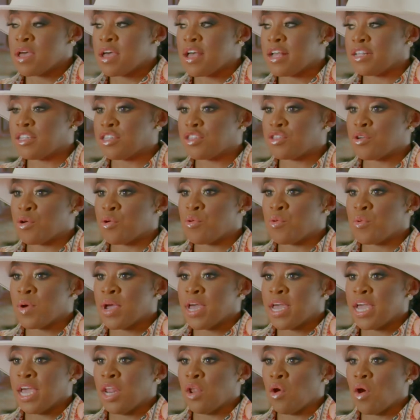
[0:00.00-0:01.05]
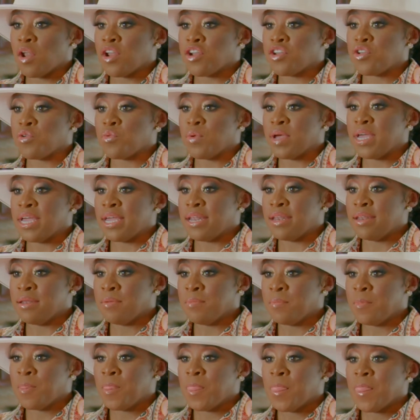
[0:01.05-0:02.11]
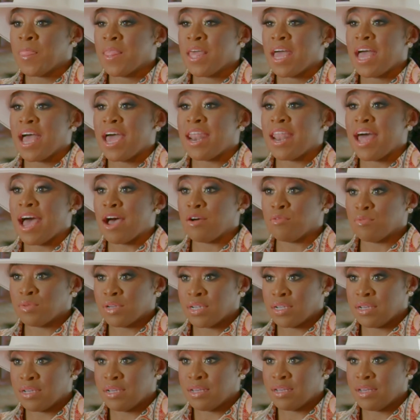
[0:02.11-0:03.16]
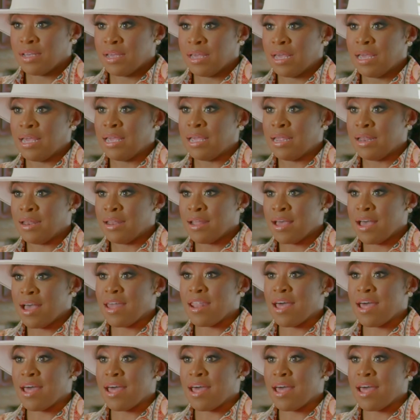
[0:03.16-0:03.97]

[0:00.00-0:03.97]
And so in order to do in and out, the